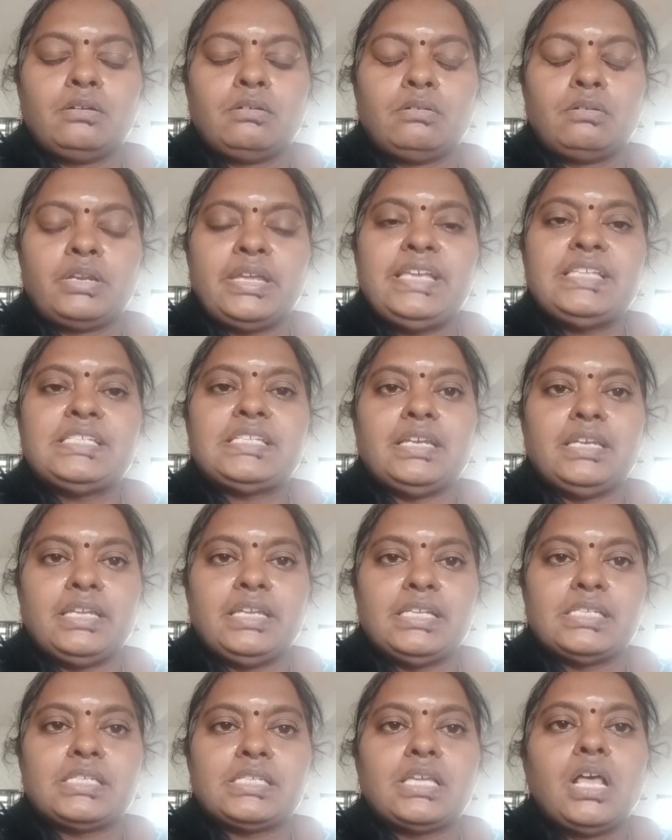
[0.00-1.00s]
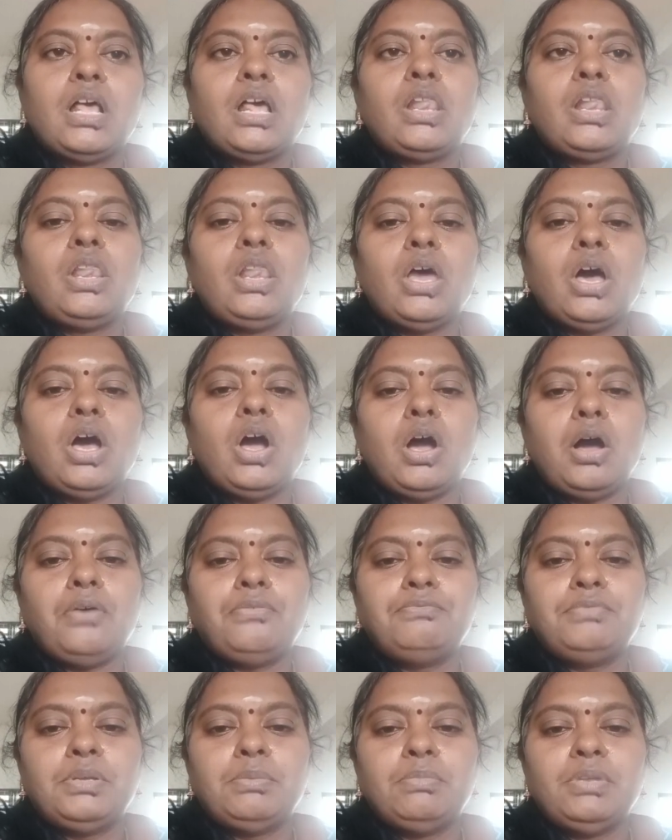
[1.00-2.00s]
reason is law
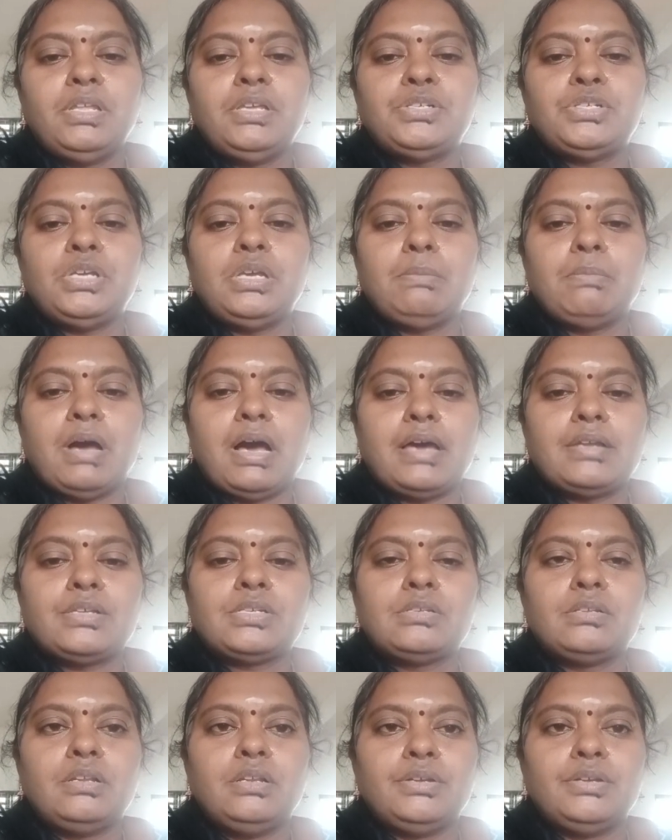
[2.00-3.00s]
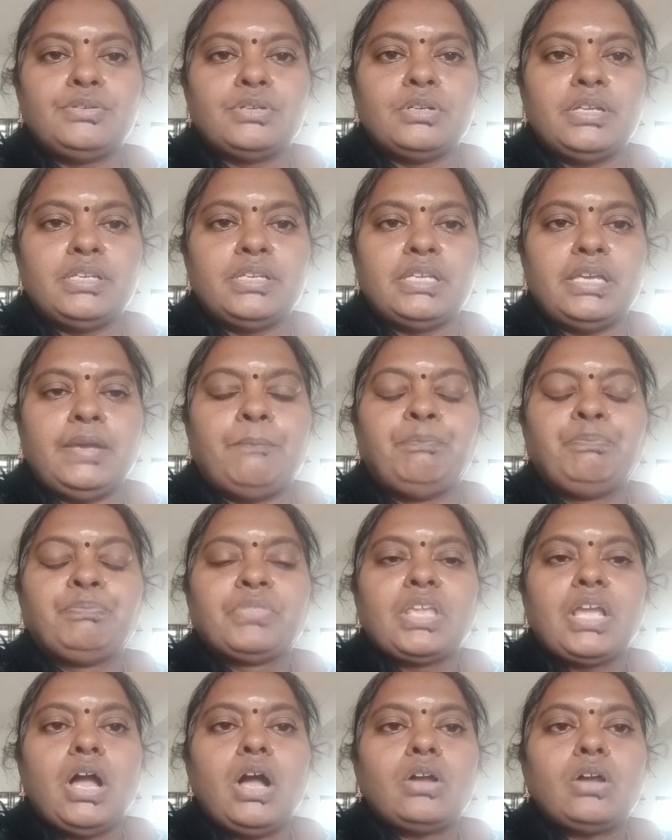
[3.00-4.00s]
of diminishing marginal utility.
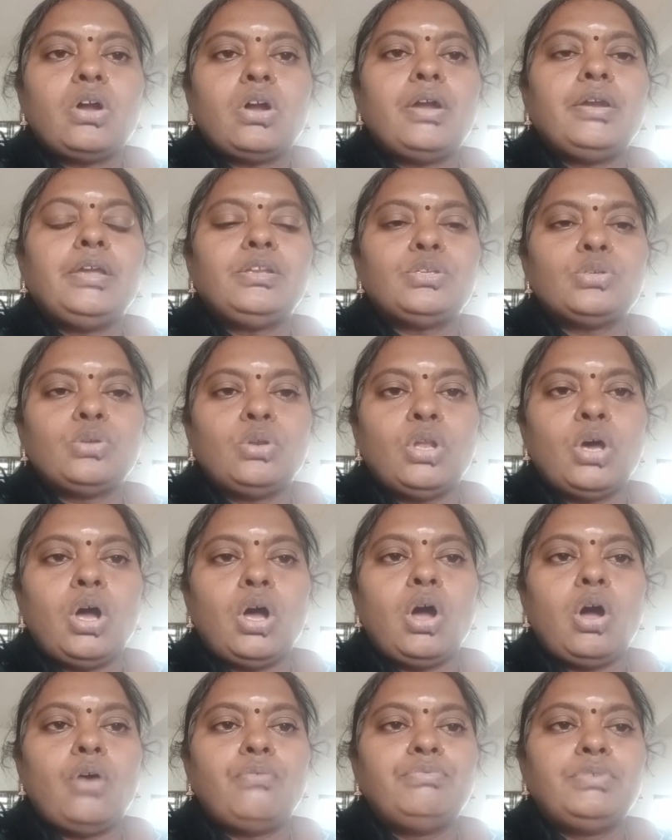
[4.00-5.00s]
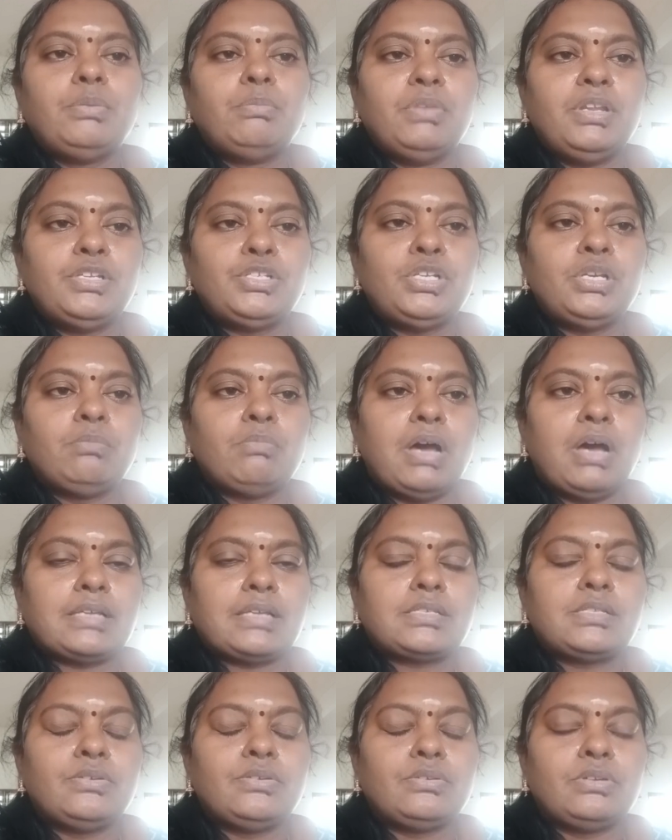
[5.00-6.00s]
According to law of diminishing
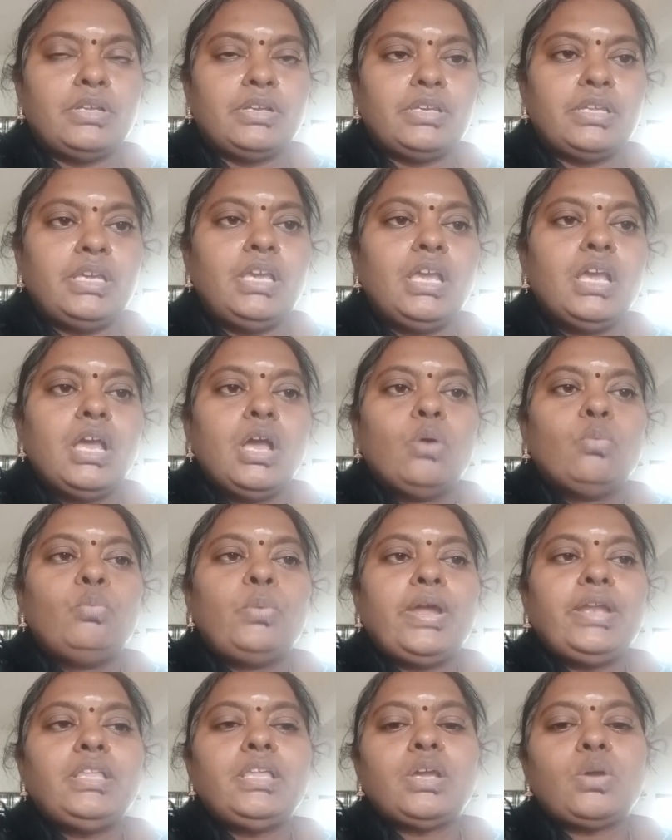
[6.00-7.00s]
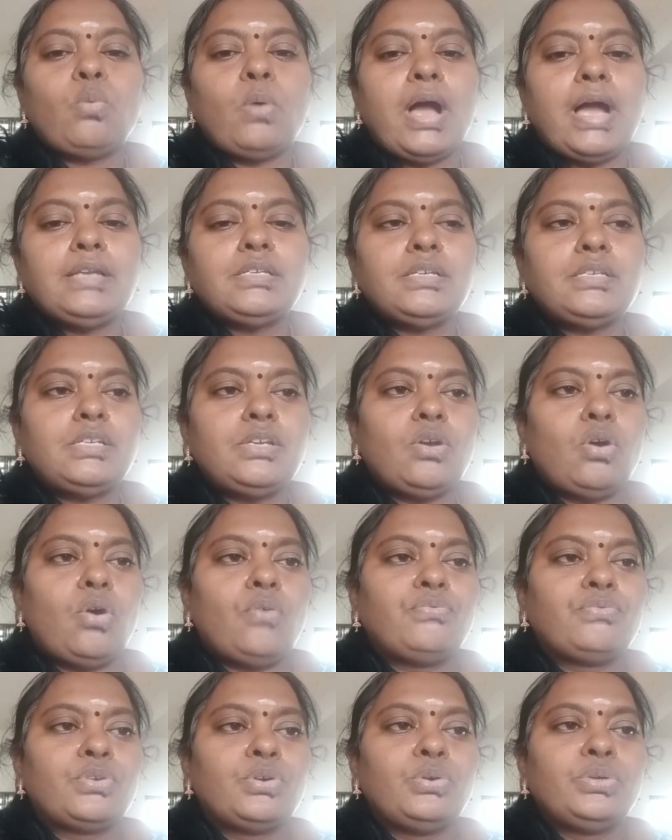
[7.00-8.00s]
marginal utility, when the quantity
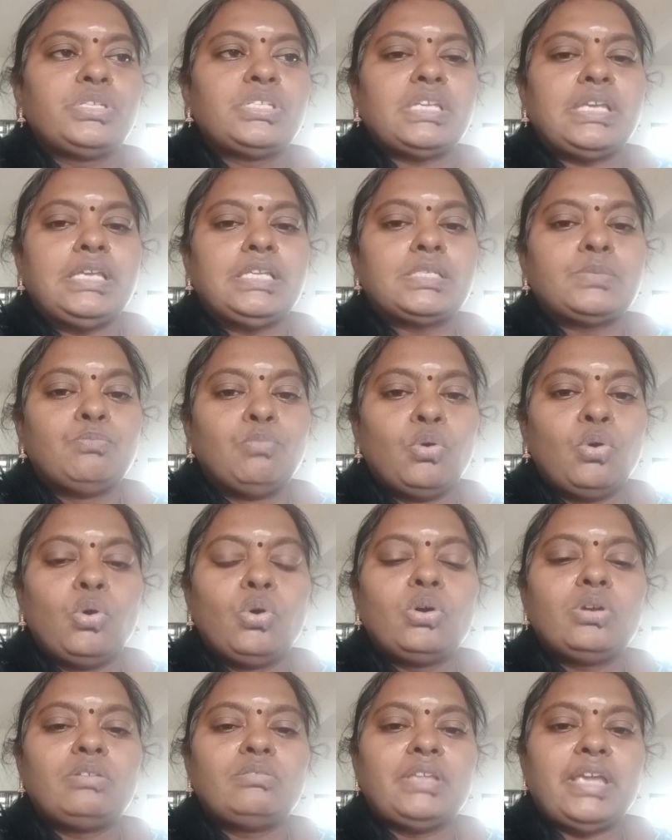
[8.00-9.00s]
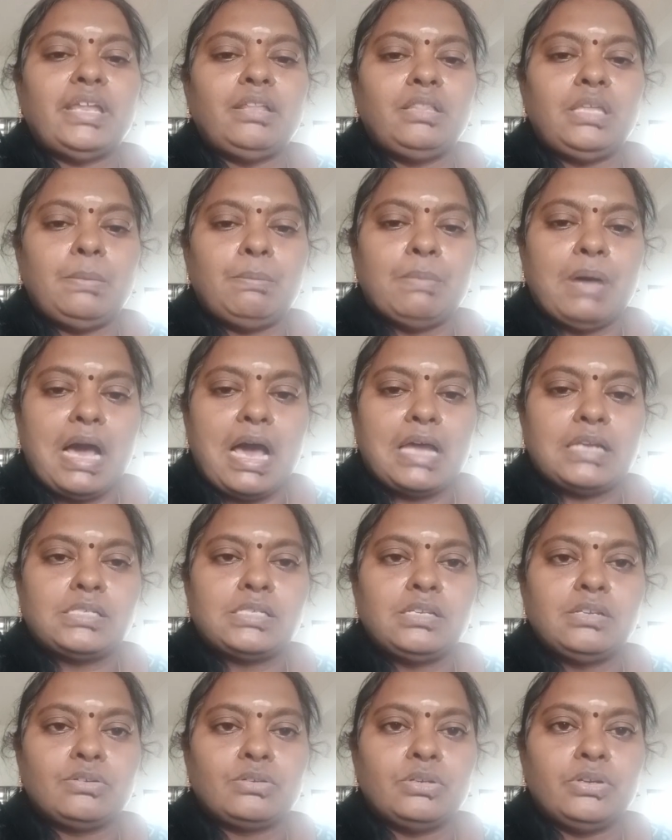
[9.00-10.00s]
of goods is more, then the
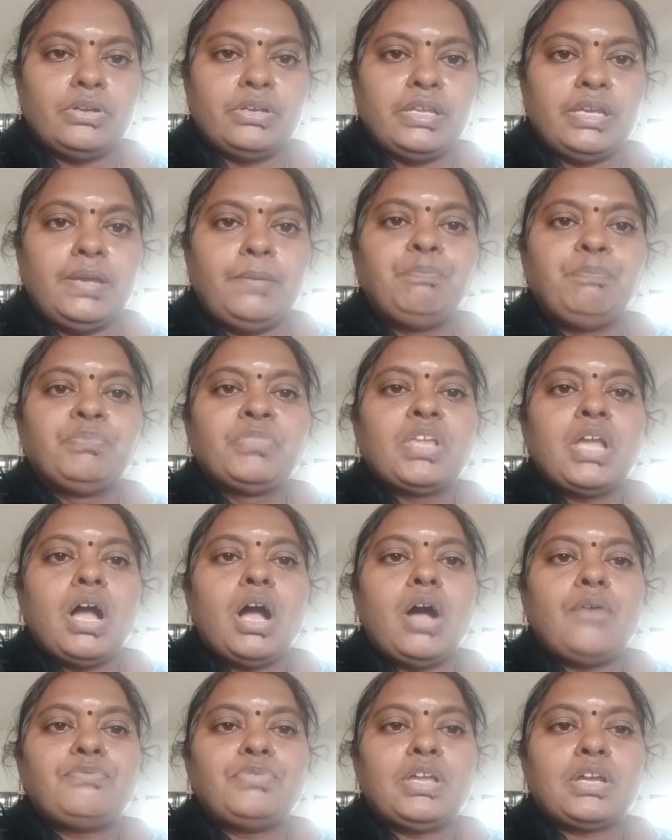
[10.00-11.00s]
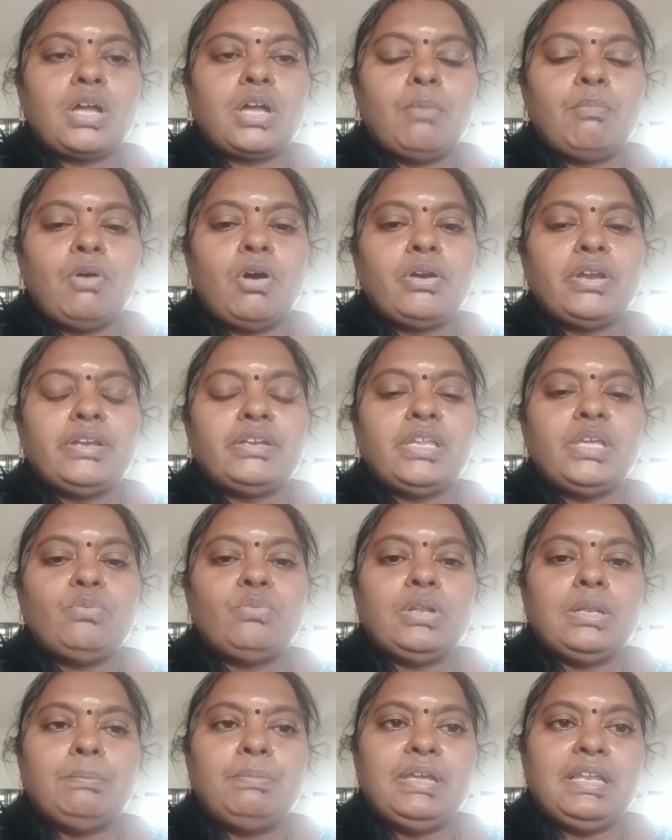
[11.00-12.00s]
marginal utility of the commodity
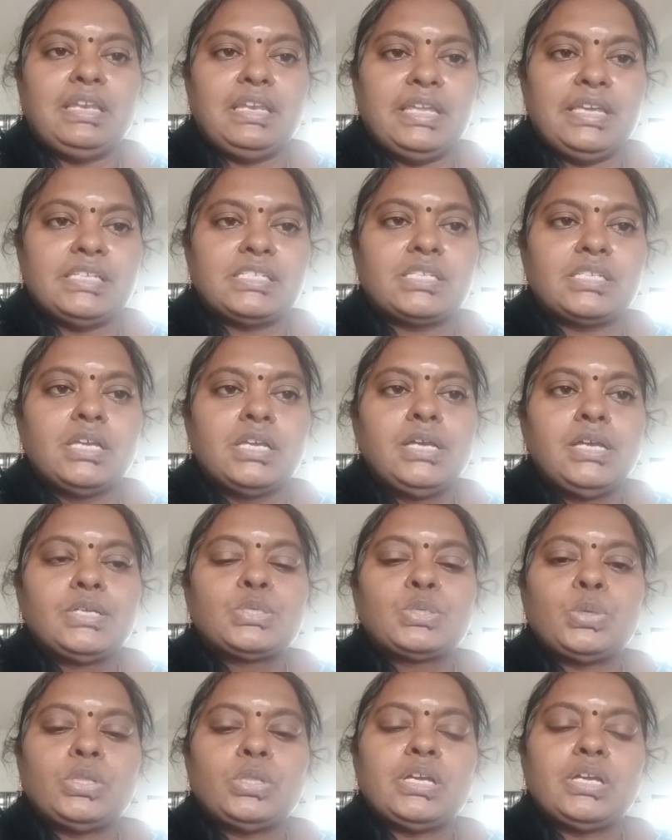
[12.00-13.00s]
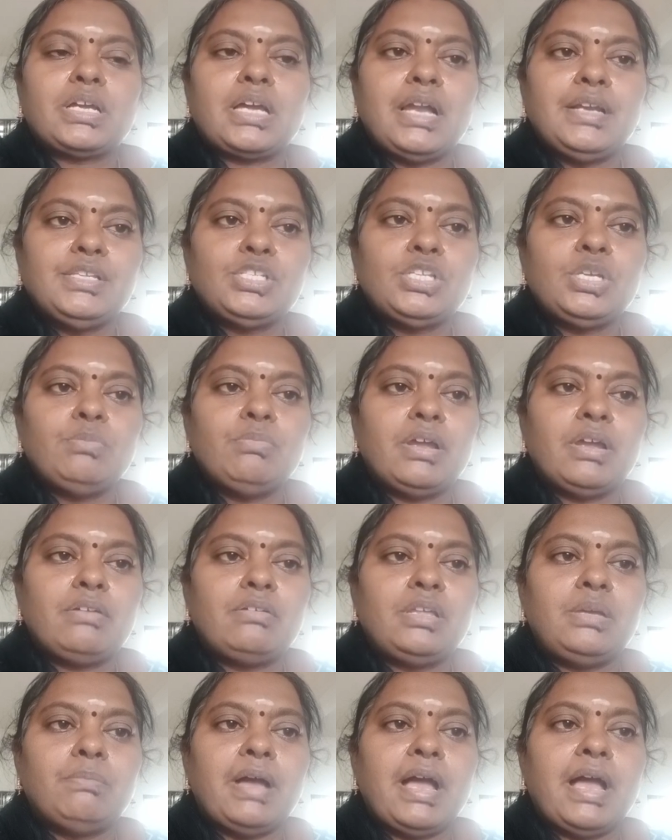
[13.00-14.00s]
will be less. So the
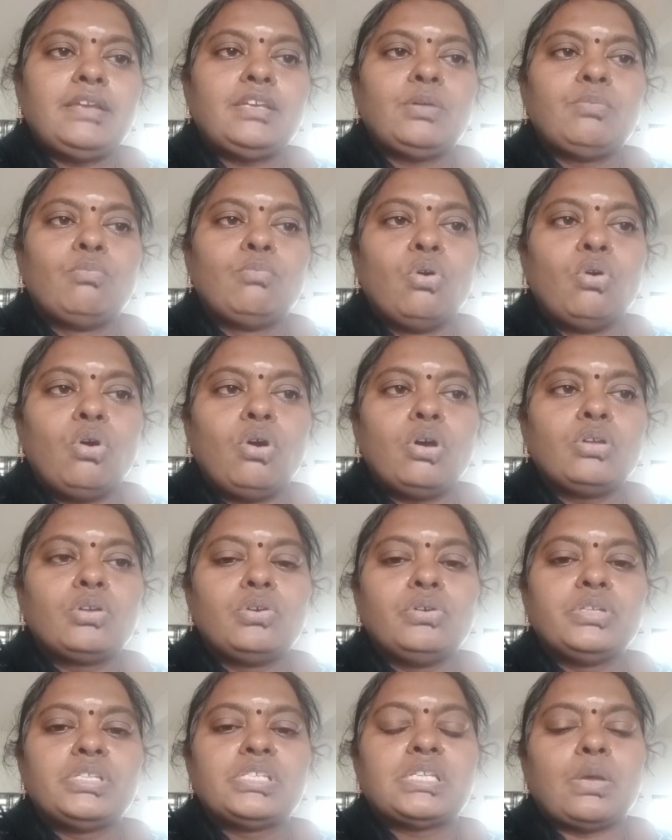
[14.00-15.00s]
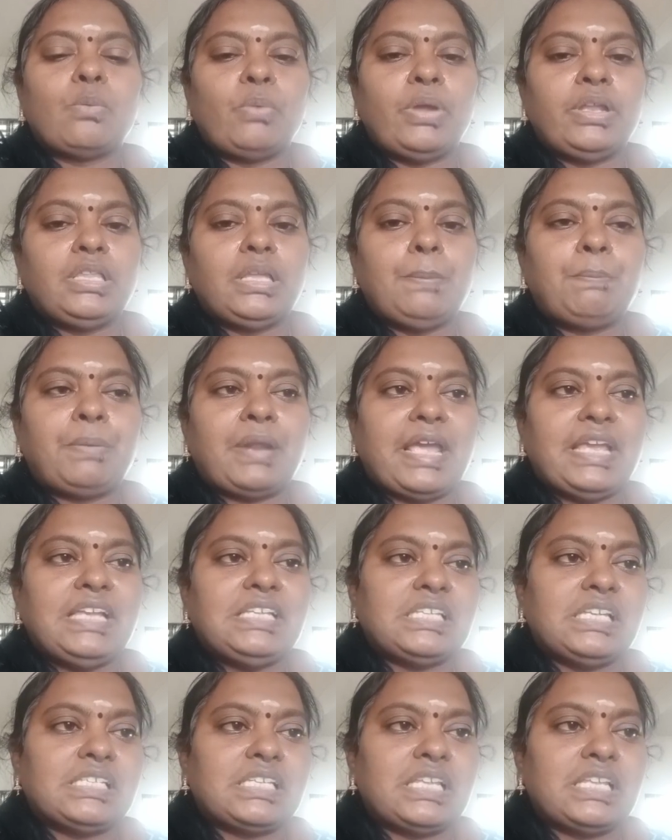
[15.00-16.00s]
consumer demand more goods when the
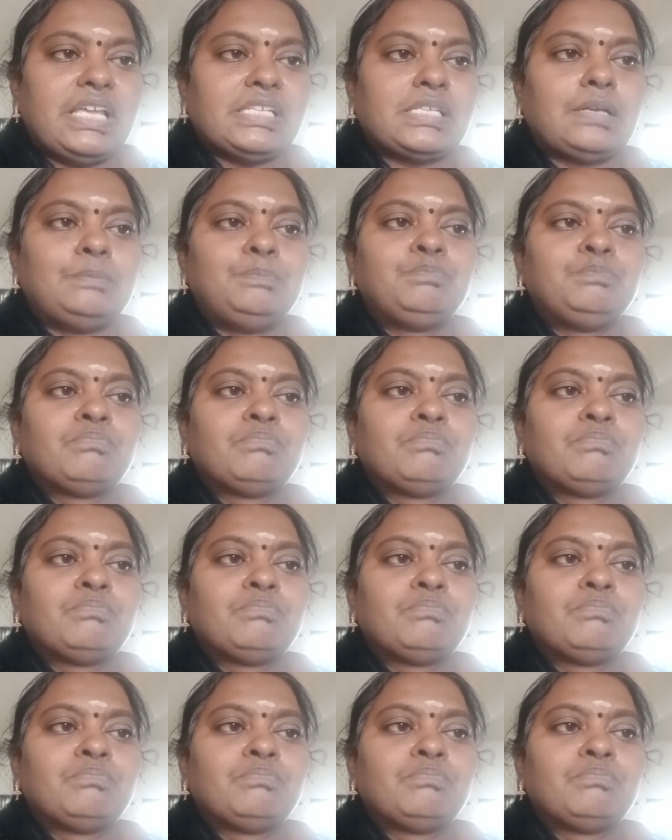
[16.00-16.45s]
price is less.